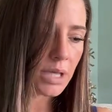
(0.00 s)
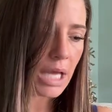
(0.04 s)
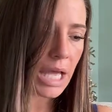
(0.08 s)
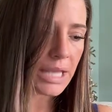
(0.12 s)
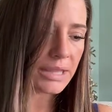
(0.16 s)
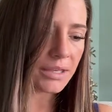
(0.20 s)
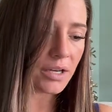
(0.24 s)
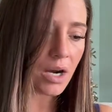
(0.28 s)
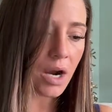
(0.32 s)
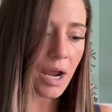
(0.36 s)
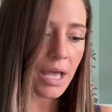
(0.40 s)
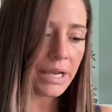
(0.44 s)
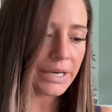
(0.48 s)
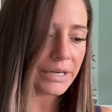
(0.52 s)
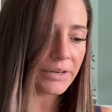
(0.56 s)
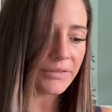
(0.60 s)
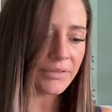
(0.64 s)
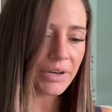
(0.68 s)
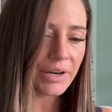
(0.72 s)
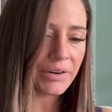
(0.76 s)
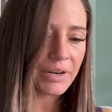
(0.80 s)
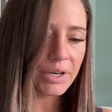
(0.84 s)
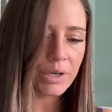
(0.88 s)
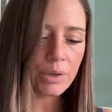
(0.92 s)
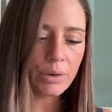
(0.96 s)
at our
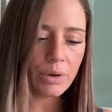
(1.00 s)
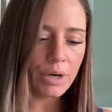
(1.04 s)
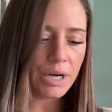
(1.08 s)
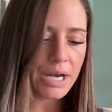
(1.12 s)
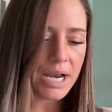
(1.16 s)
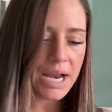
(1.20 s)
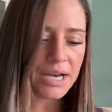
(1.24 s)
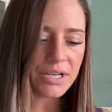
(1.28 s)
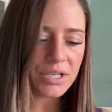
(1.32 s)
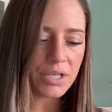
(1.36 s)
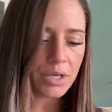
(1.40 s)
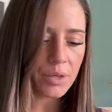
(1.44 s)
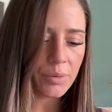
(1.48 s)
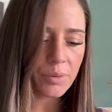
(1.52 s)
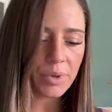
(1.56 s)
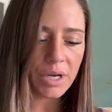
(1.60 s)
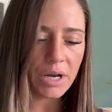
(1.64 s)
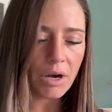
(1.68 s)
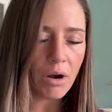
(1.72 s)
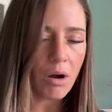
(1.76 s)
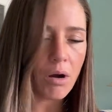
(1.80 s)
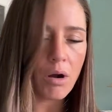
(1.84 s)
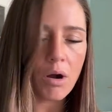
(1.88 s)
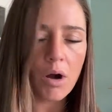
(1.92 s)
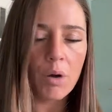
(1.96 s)
very core nature, we
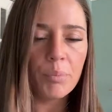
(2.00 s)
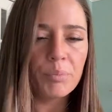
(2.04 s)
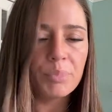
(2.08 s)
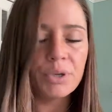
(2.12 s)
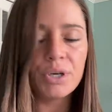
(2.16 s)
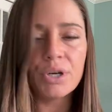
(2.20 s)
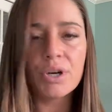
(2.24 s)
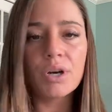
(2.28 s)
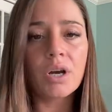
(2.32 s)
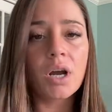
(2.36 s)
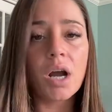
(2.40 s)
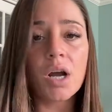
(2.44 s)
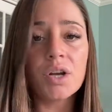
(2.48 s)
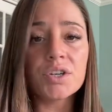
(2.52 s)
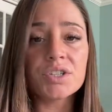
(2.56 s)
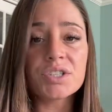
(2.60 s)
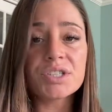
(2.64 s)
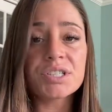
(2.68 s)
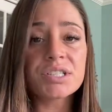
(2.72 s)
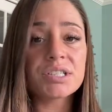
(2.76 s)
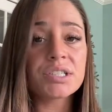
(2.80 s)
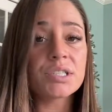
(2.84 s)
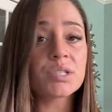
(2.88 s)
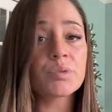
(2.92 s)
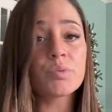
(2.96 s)
are all pure
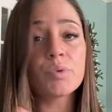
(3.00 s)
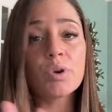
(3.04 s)
consciousness.